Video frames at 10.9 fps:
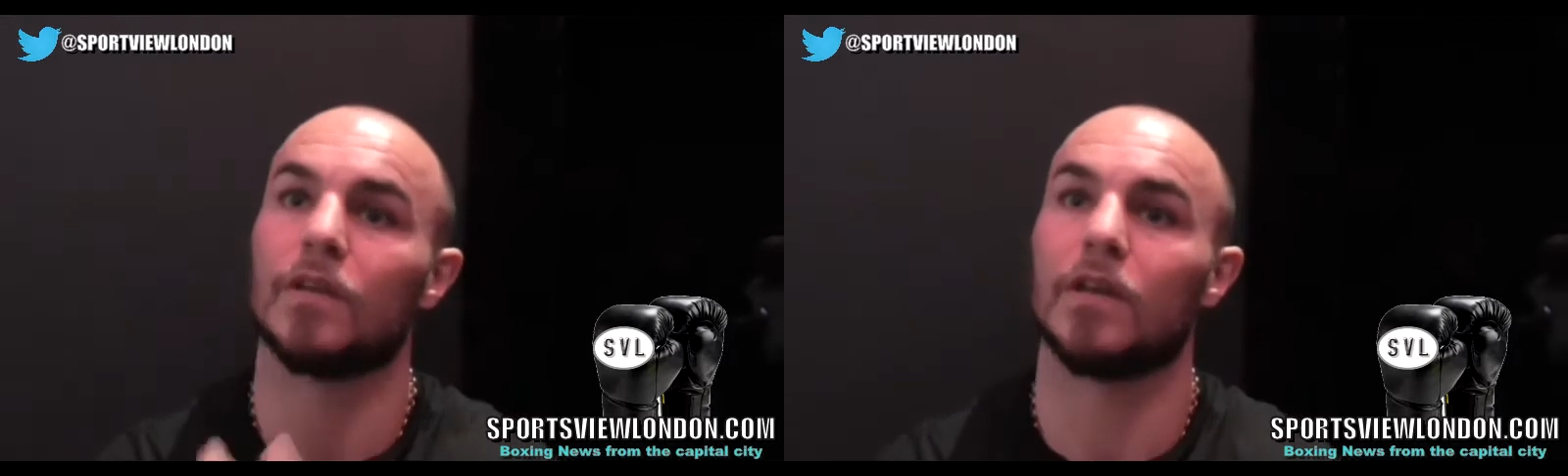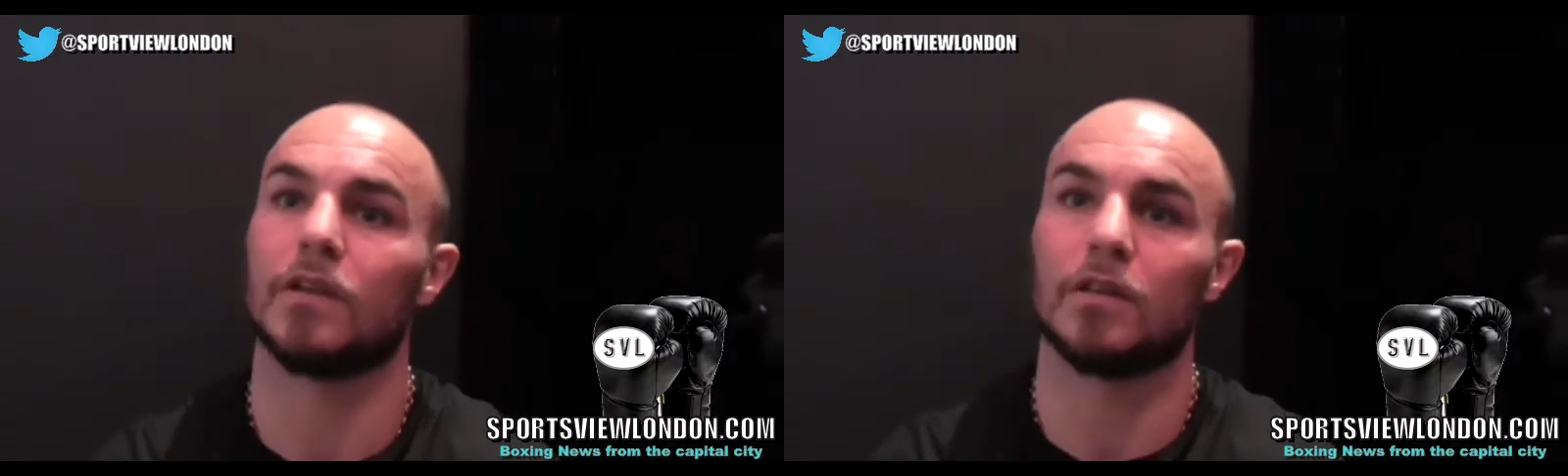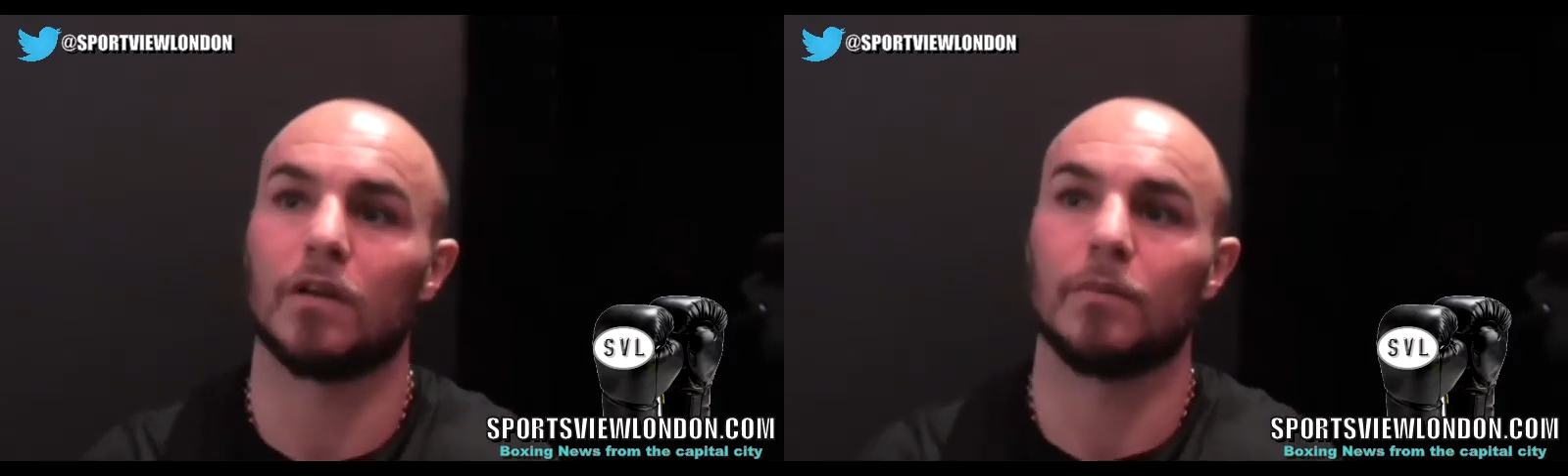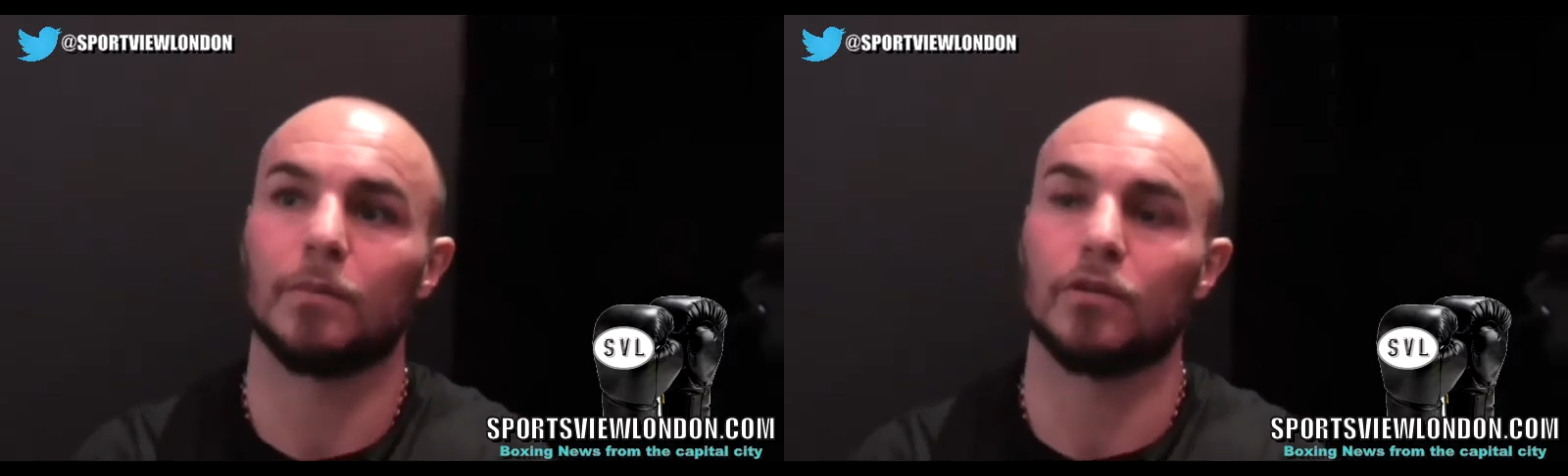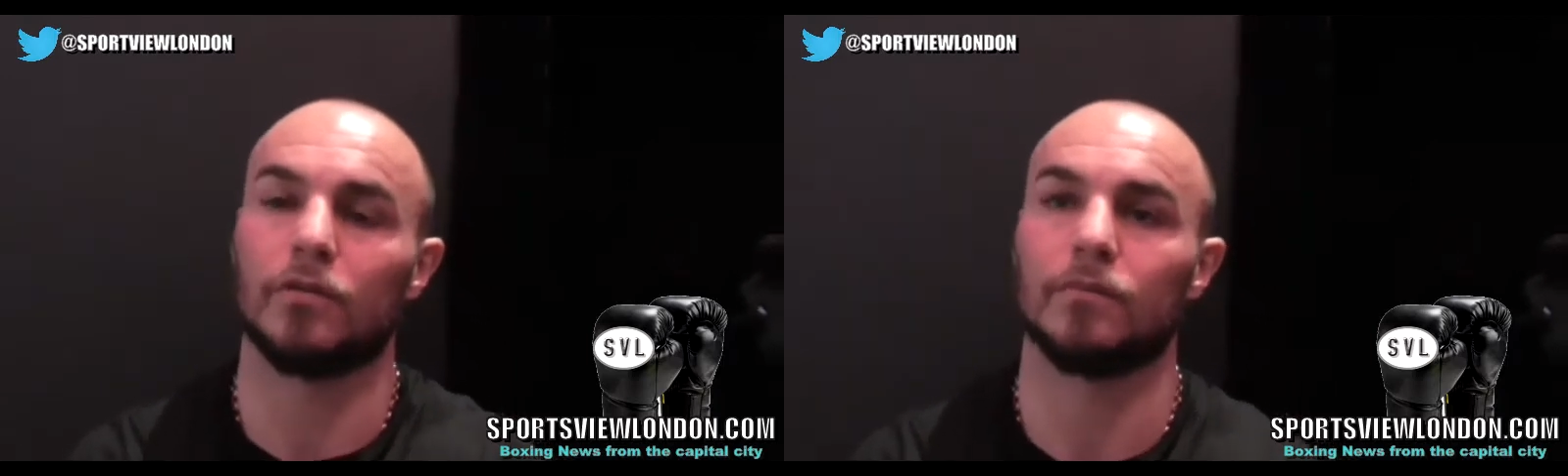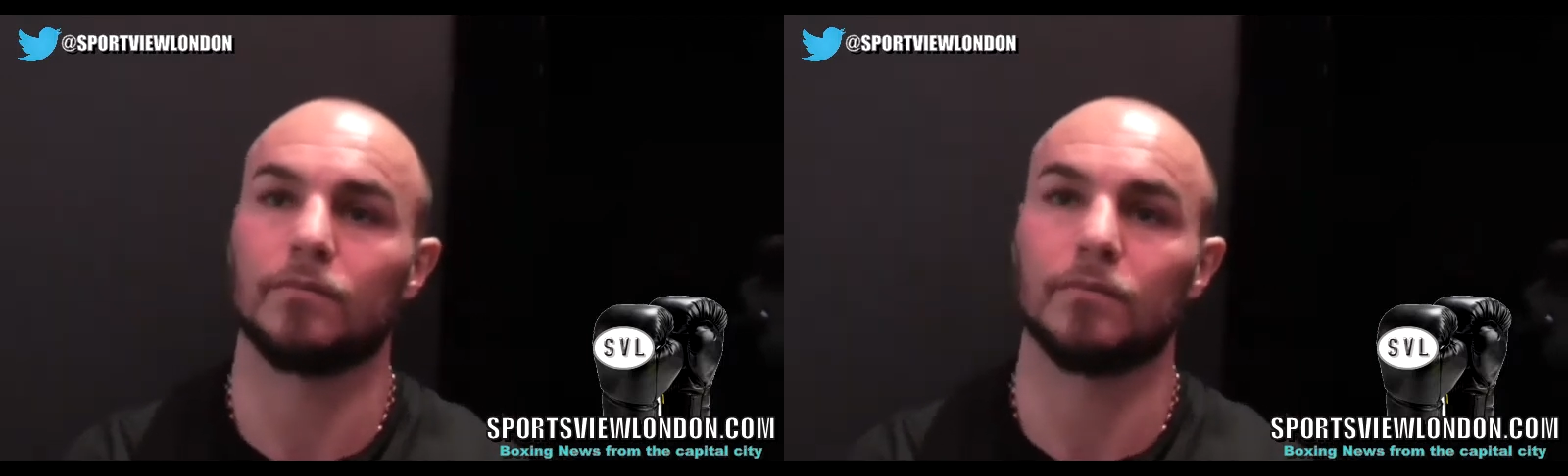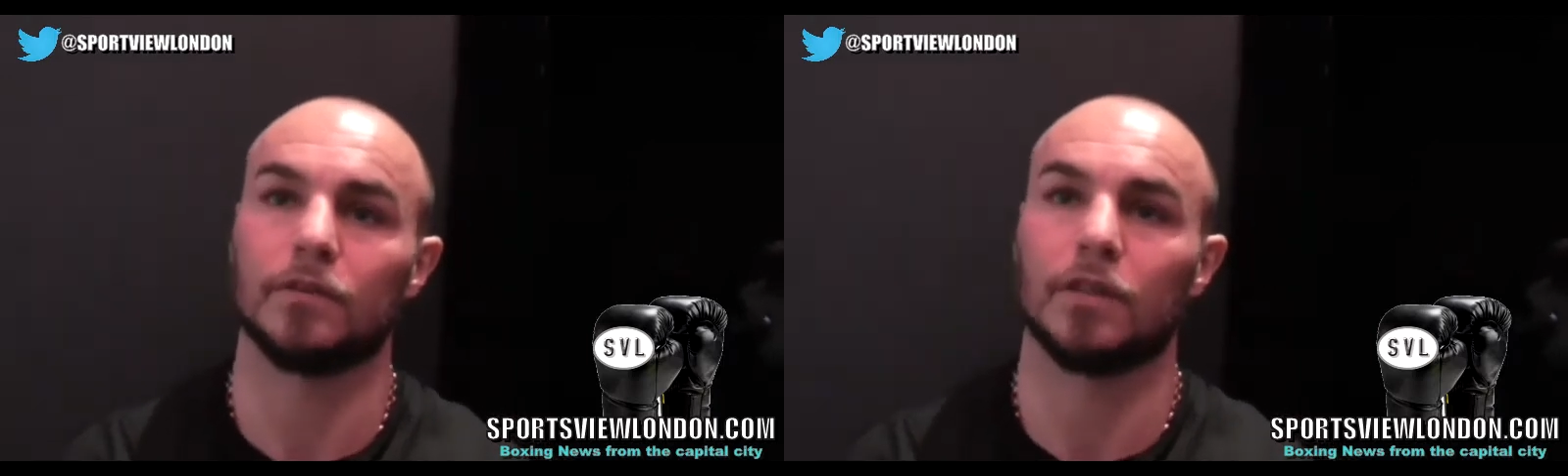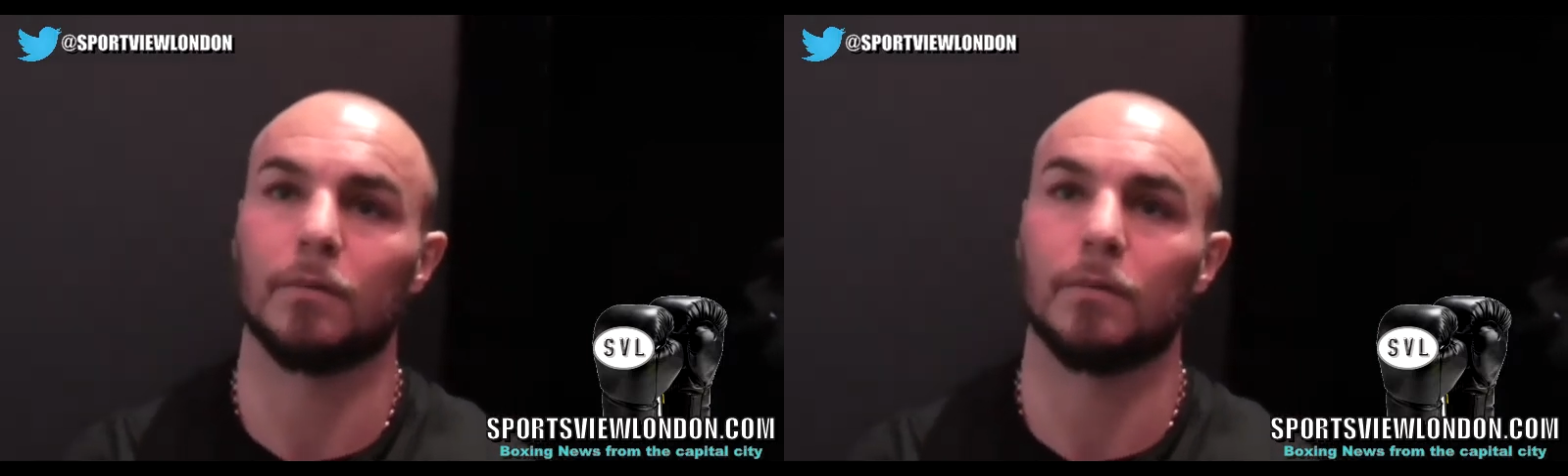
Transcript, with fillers: yeah, superb so yeah.